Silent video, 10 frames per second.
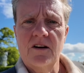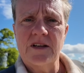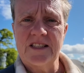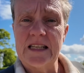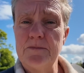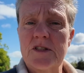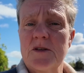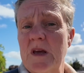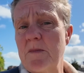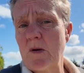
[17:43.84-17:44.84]
It seems
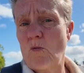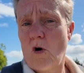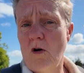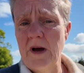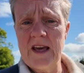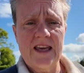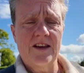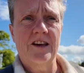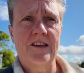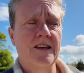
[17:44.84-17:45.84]
to be a bit warmer
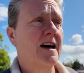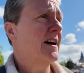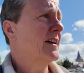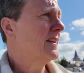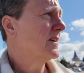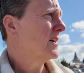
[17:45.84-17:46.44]
here in Nairn.